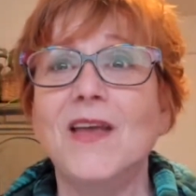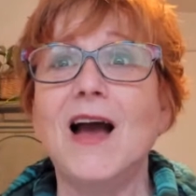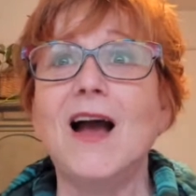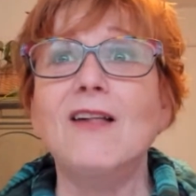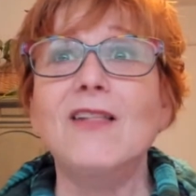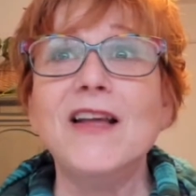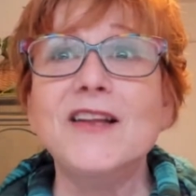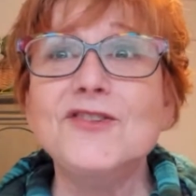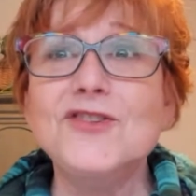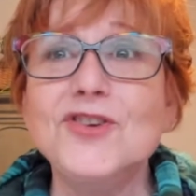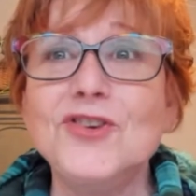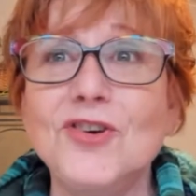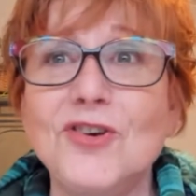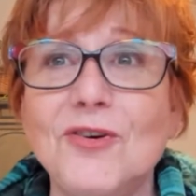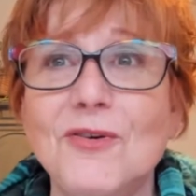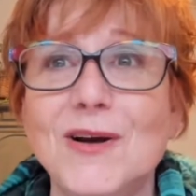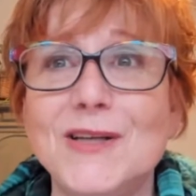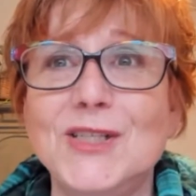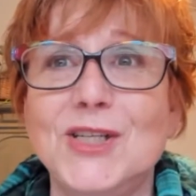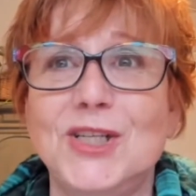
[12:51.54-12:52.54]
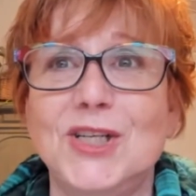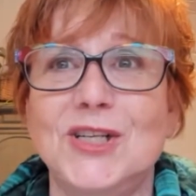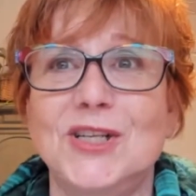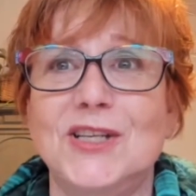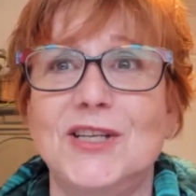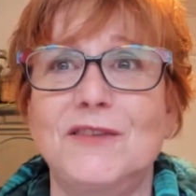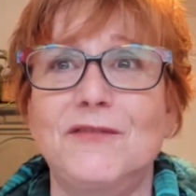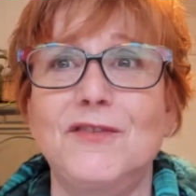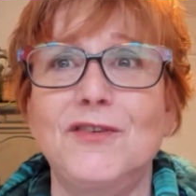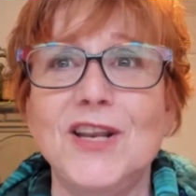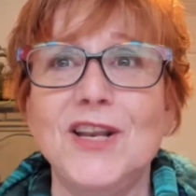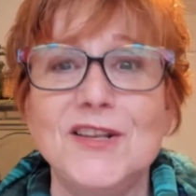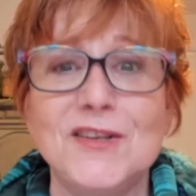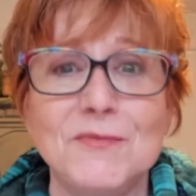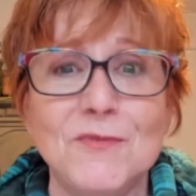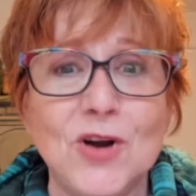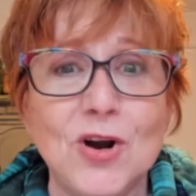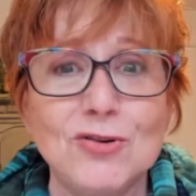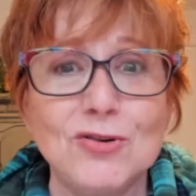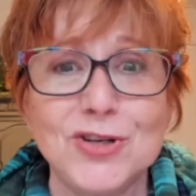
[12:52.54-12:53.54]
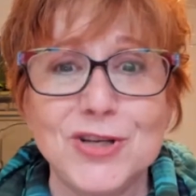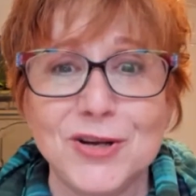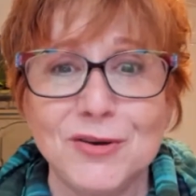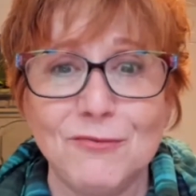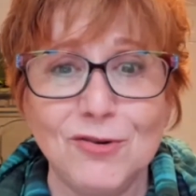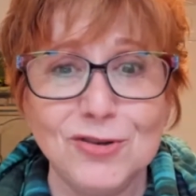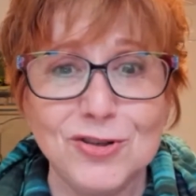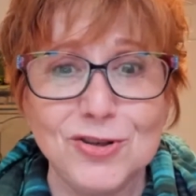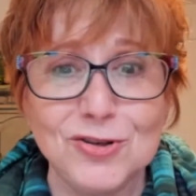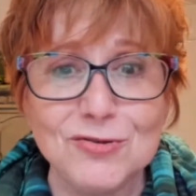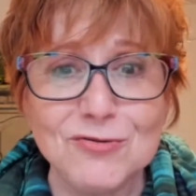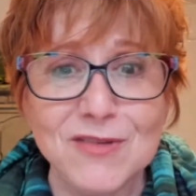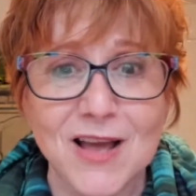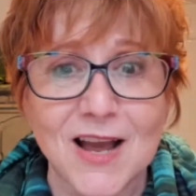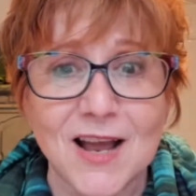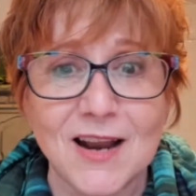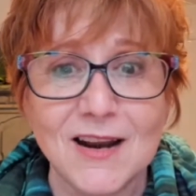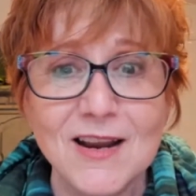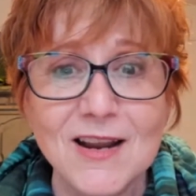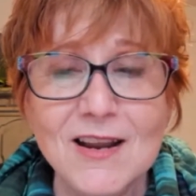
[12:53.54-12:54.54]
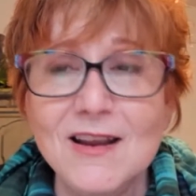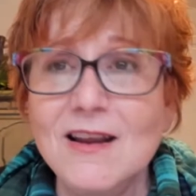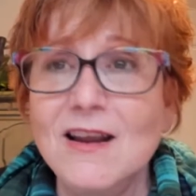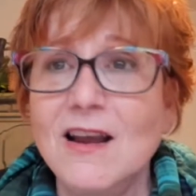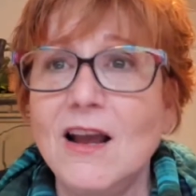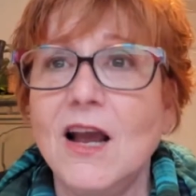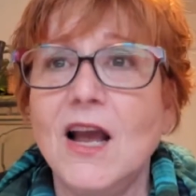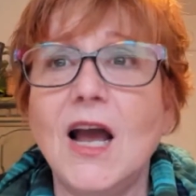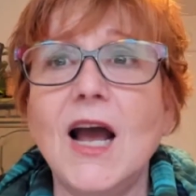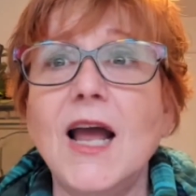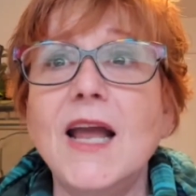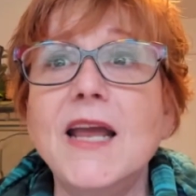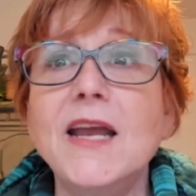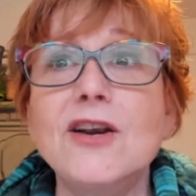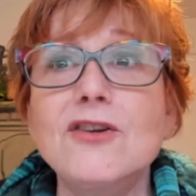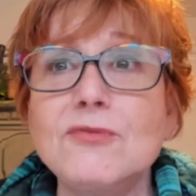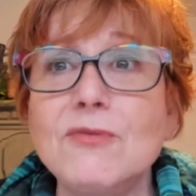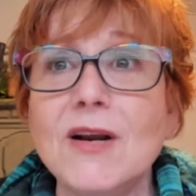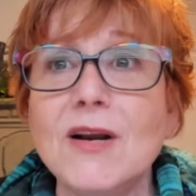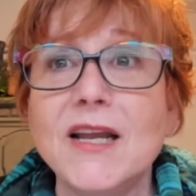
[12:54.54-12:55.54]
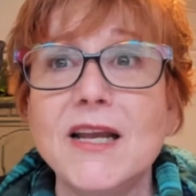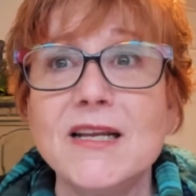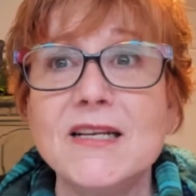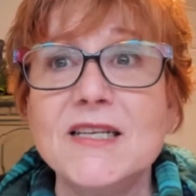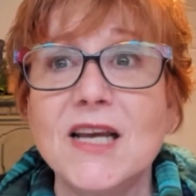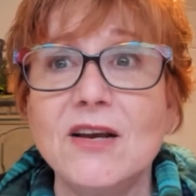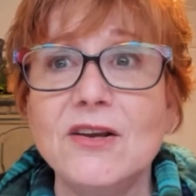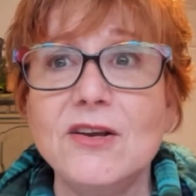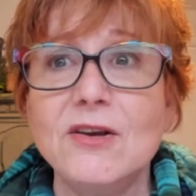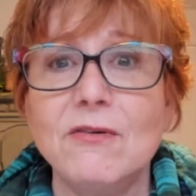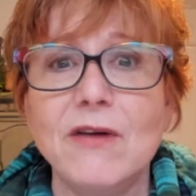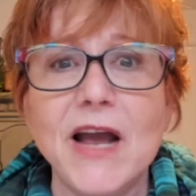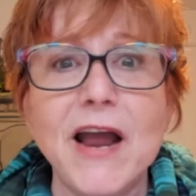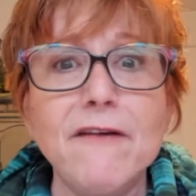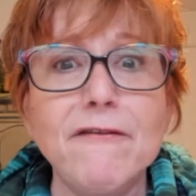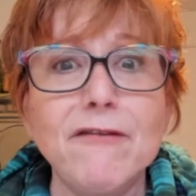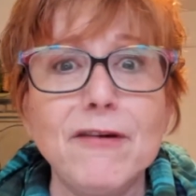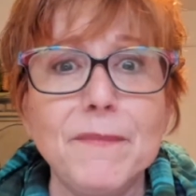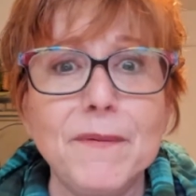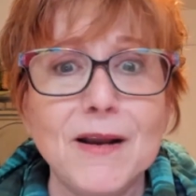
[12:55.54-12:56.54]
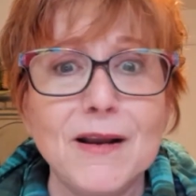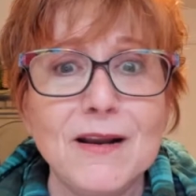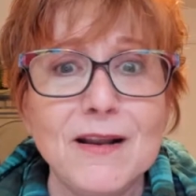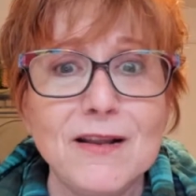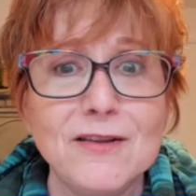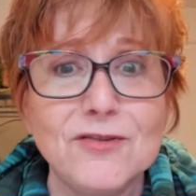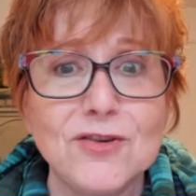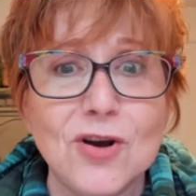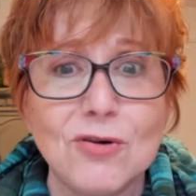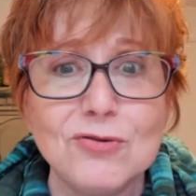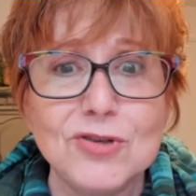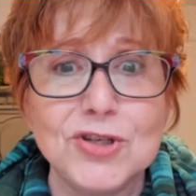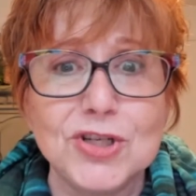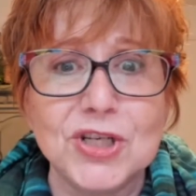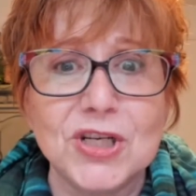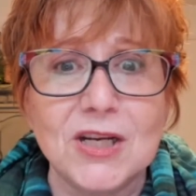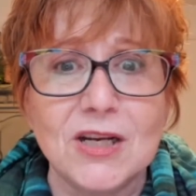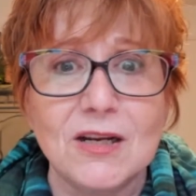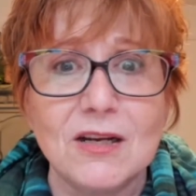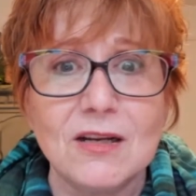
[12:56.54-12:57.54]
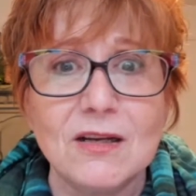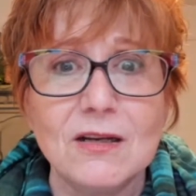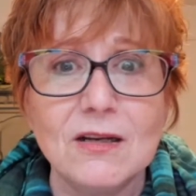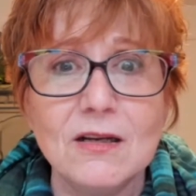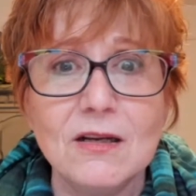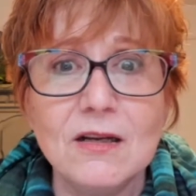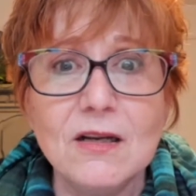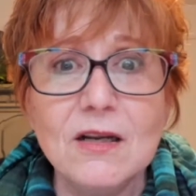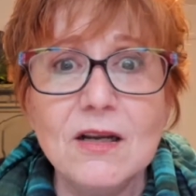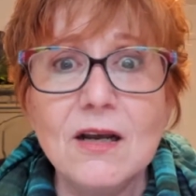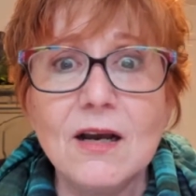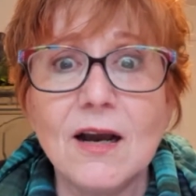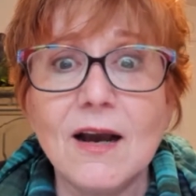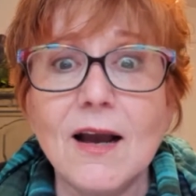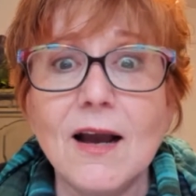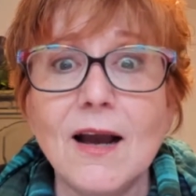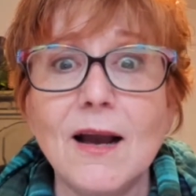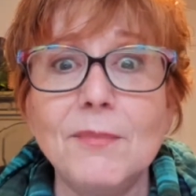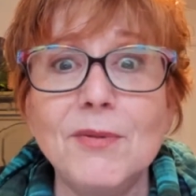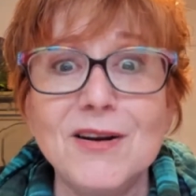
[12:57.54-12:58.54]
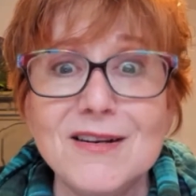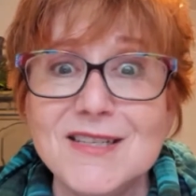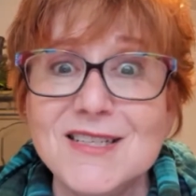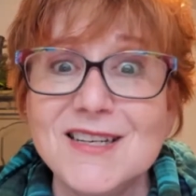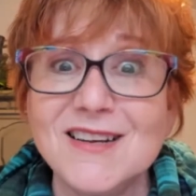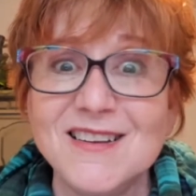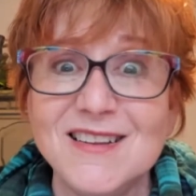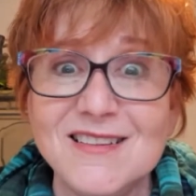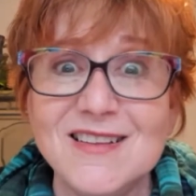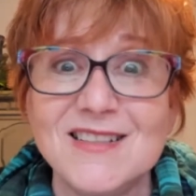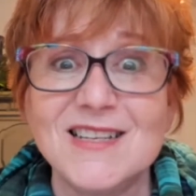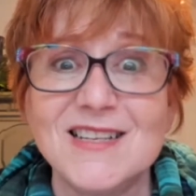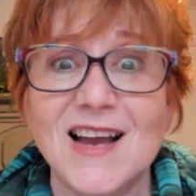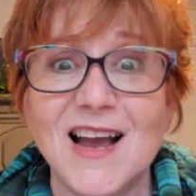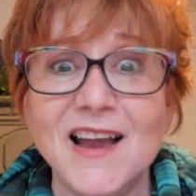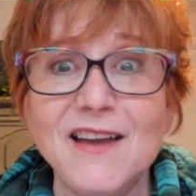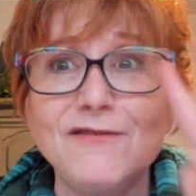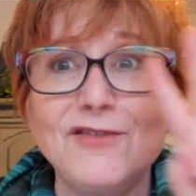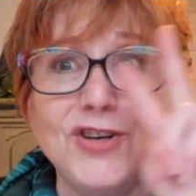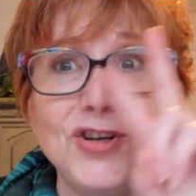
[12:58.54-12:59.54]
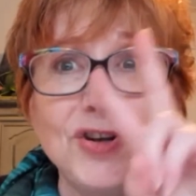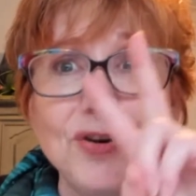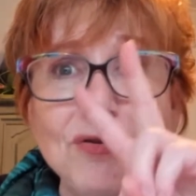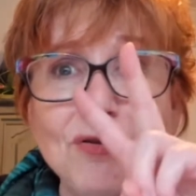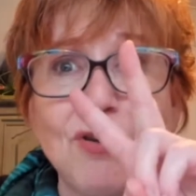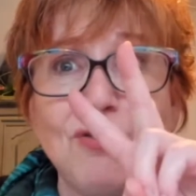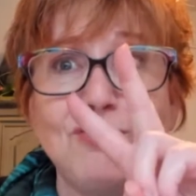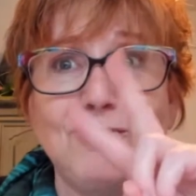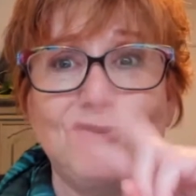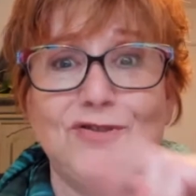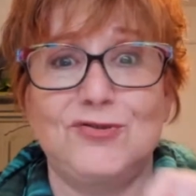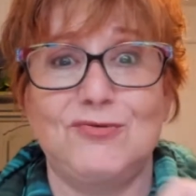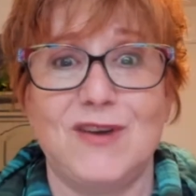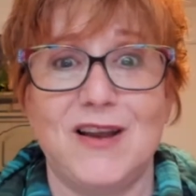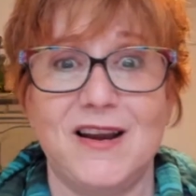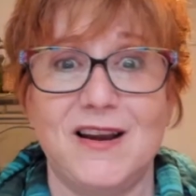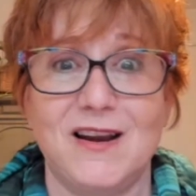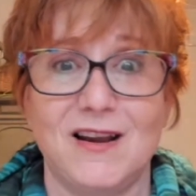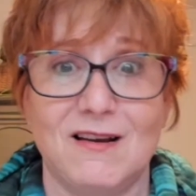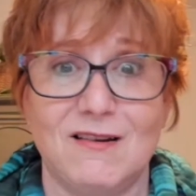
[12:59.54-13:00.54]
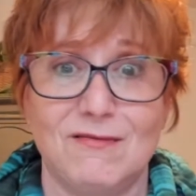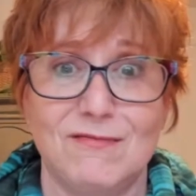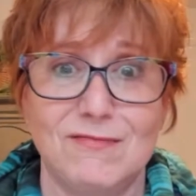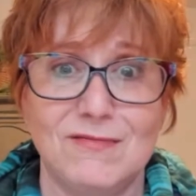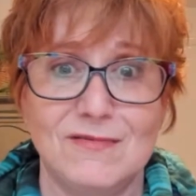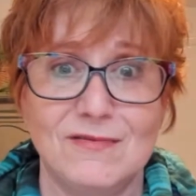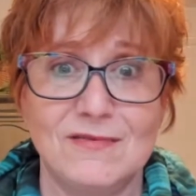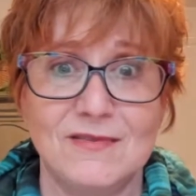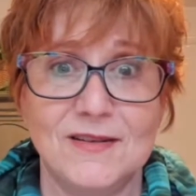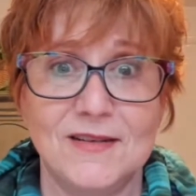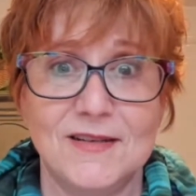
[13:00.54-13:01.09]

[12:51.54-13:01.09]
I'll answer your questions. If you need some coaching, we'll do that. Here's what I can tell you. Everybody needs coaching. I'm going to tell you this. I have 2 coaches right now.